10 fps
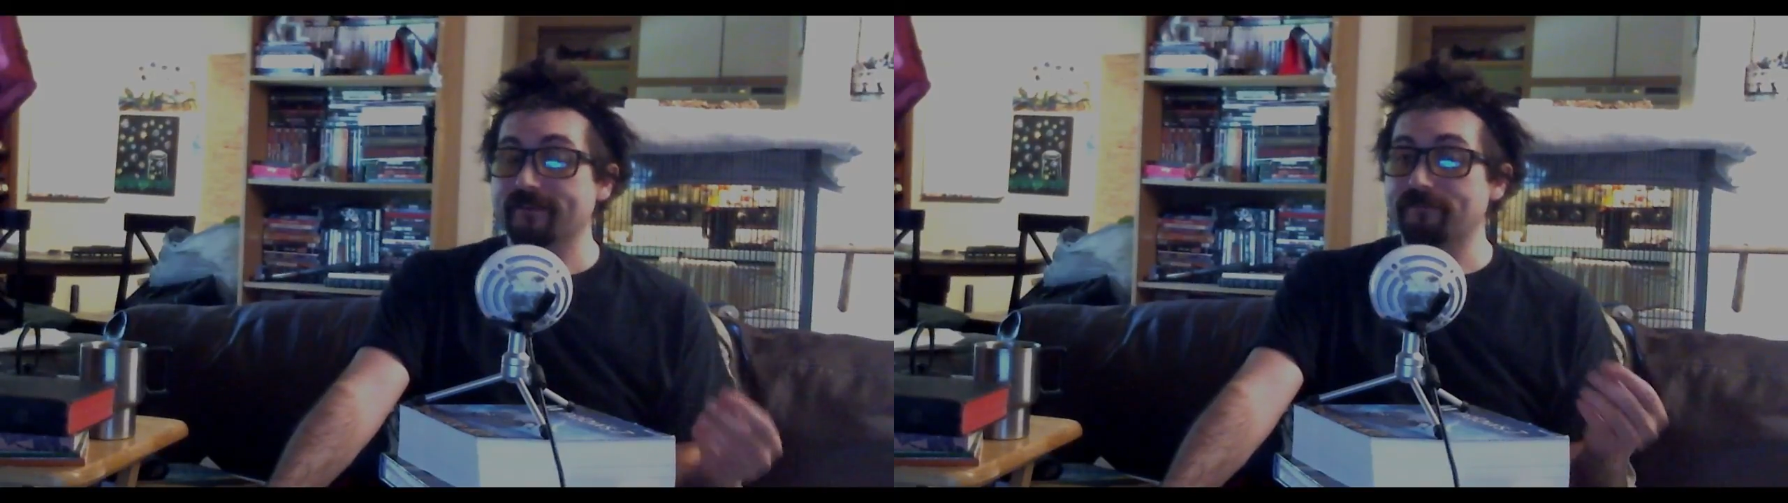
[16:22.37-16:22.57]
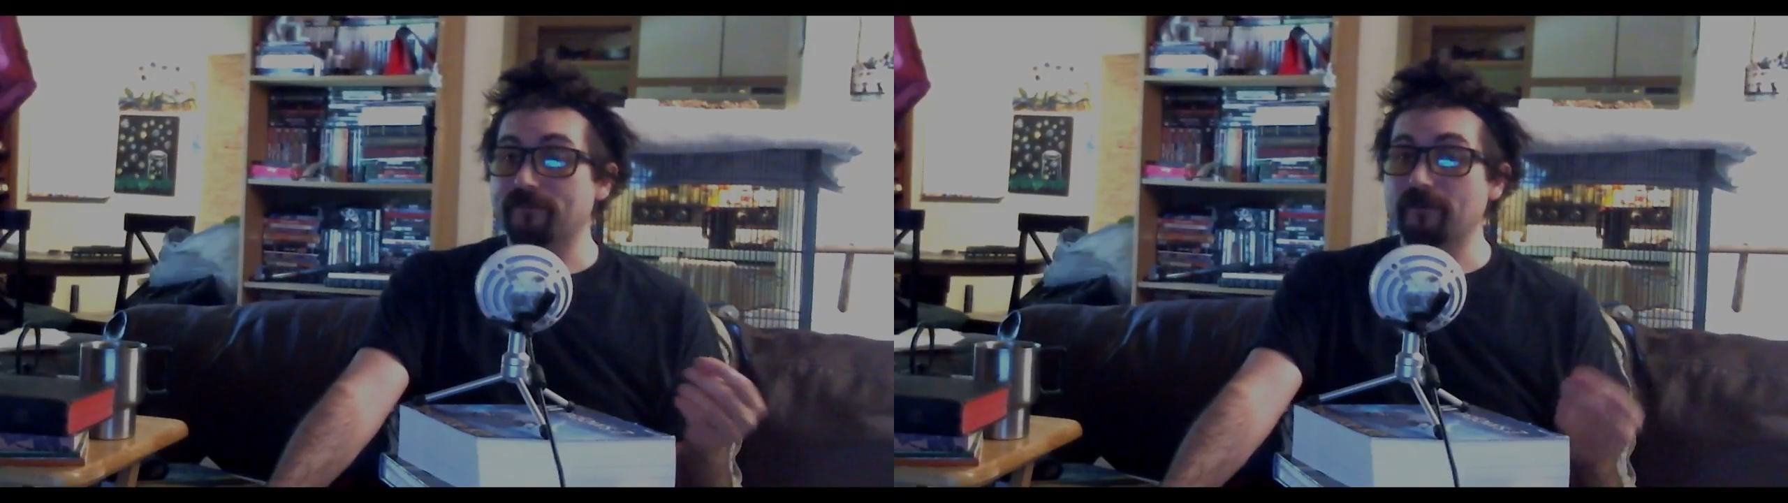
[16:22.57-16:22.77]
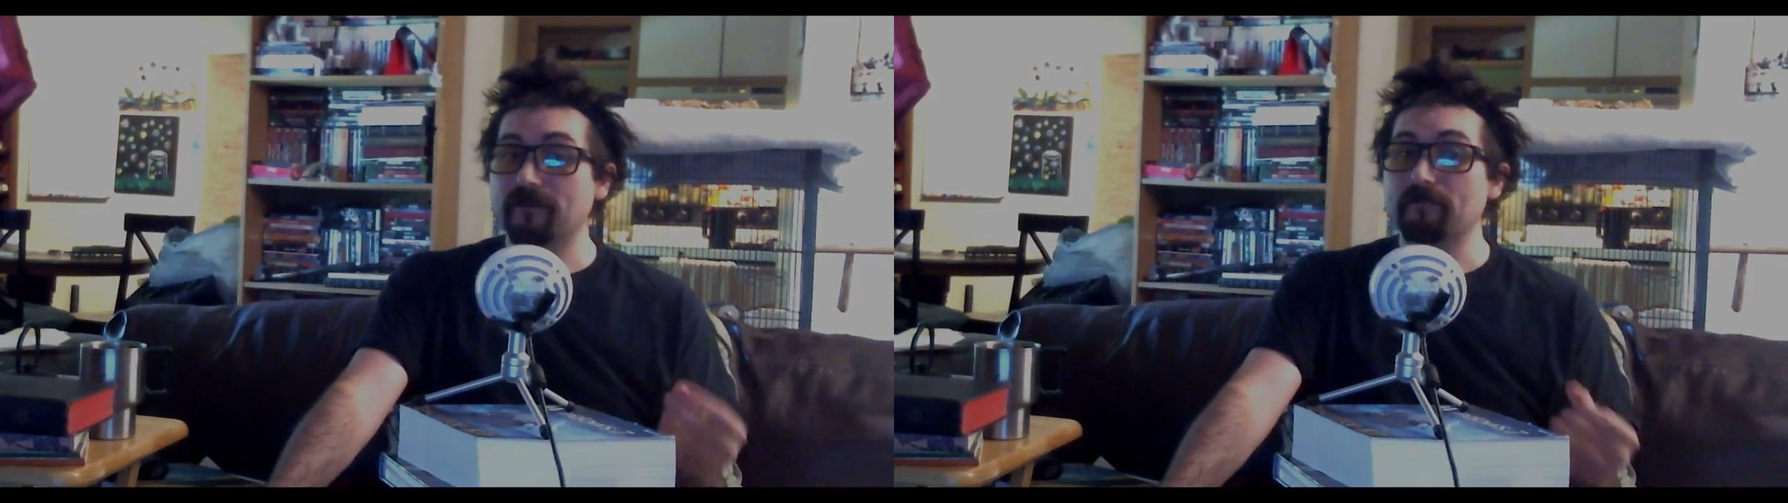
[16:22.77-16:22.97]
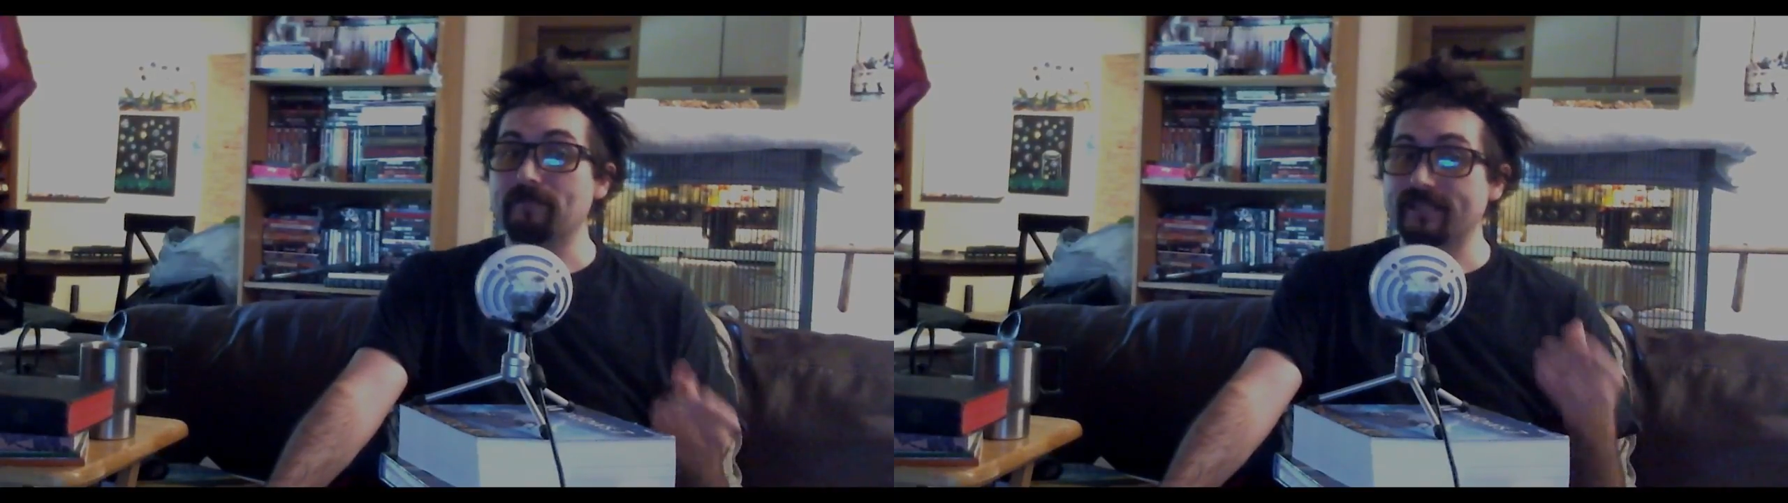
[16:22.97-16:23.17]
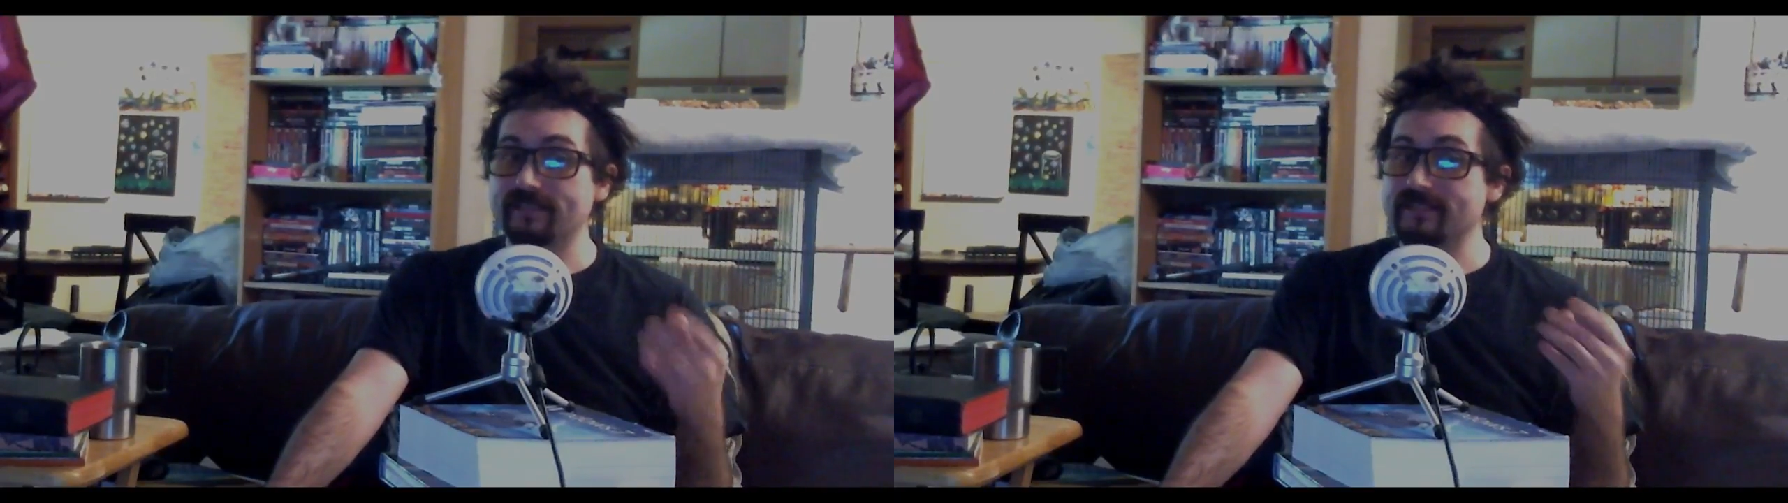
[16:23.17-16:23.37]
for
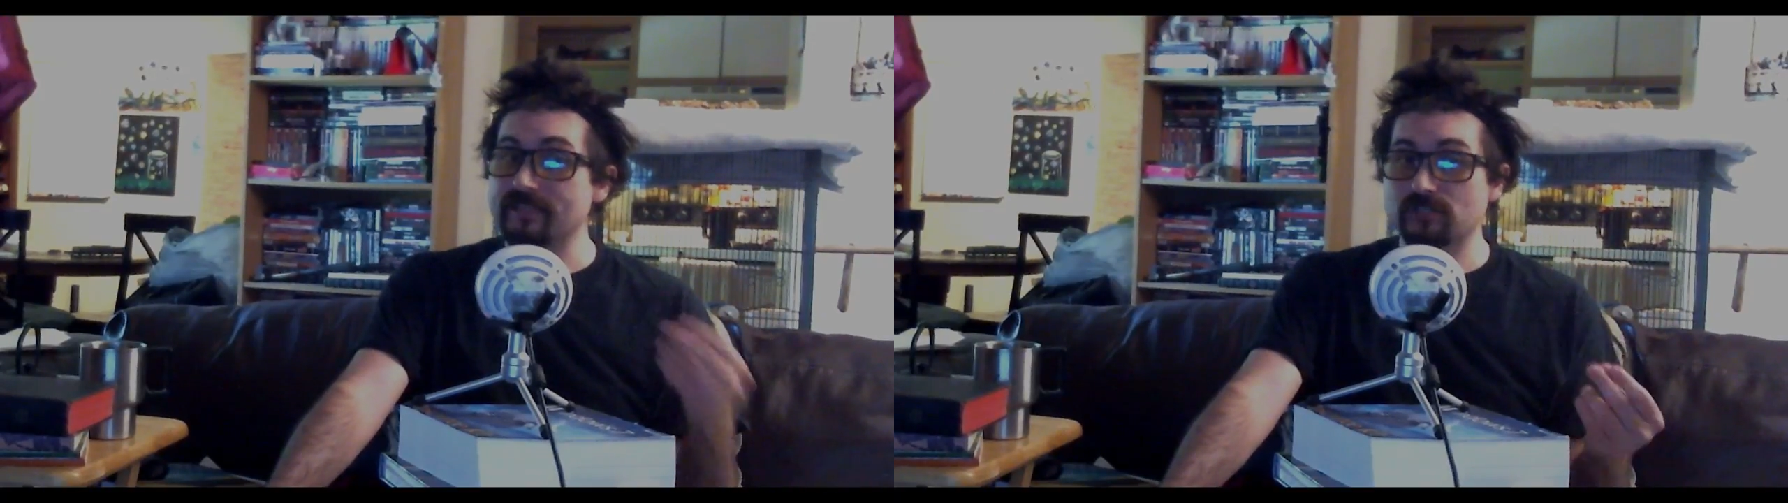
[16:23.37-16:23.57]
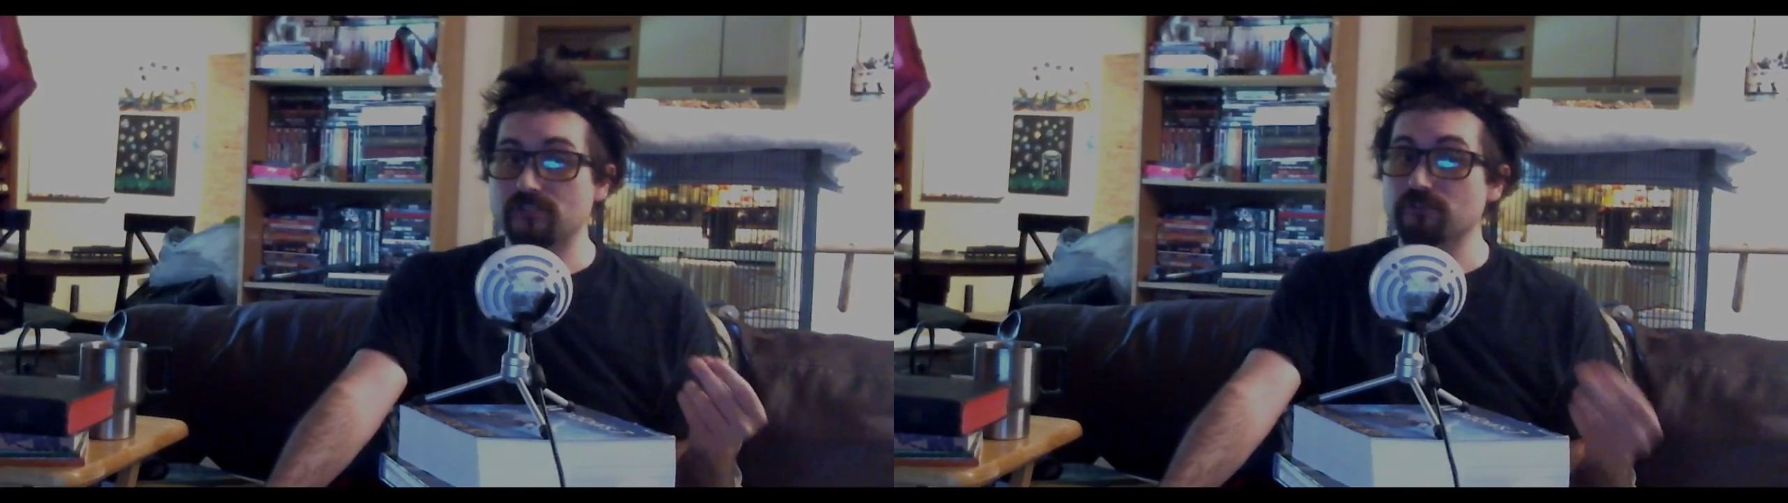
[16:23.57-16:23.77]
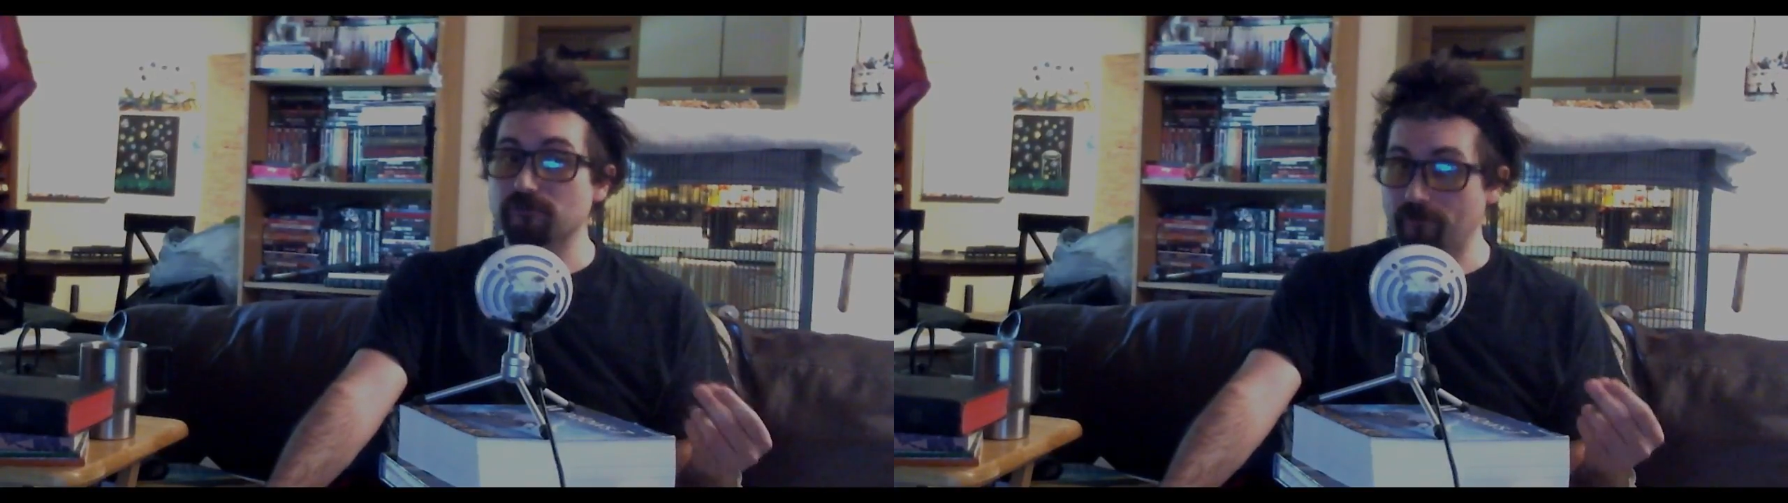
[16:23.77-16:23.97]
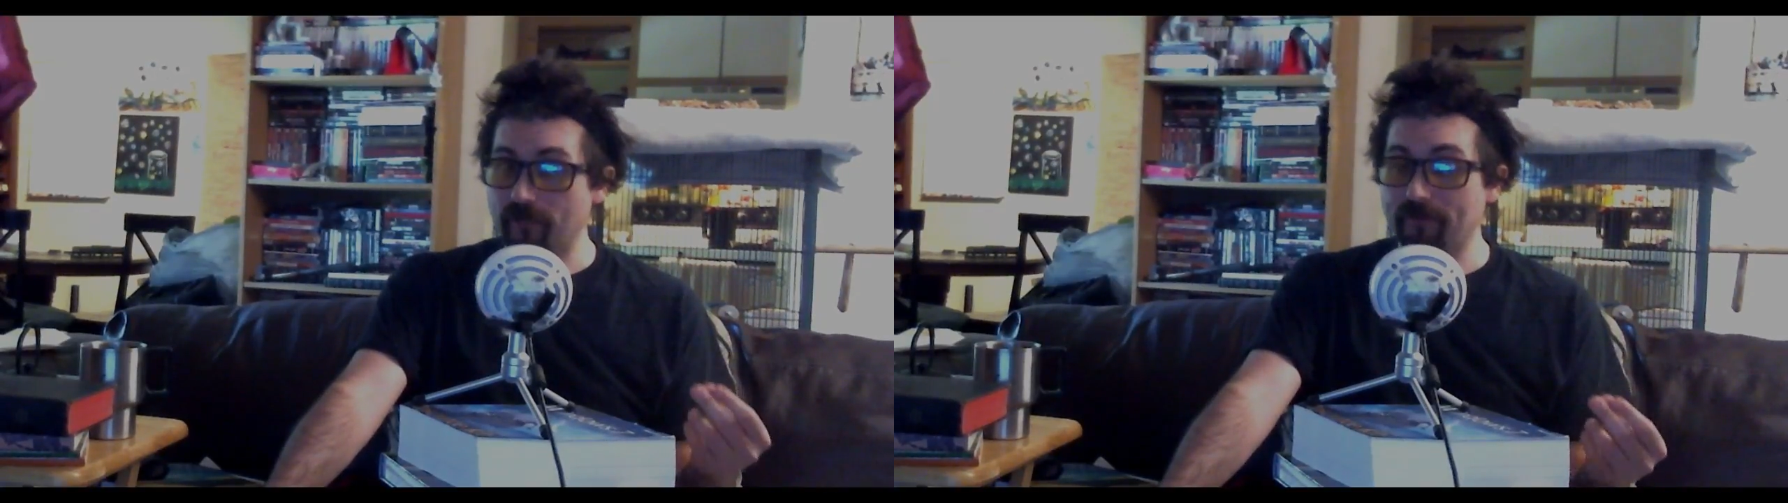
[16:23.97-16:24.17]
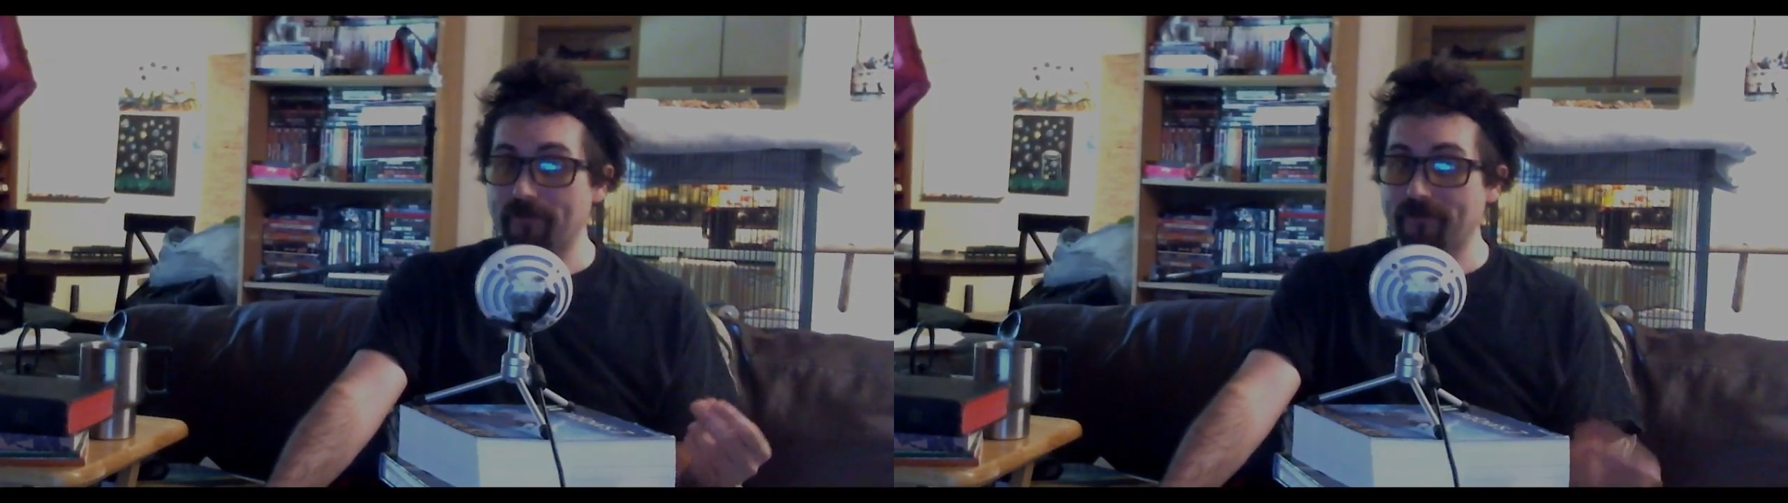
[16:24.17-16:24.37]
being such a screw up.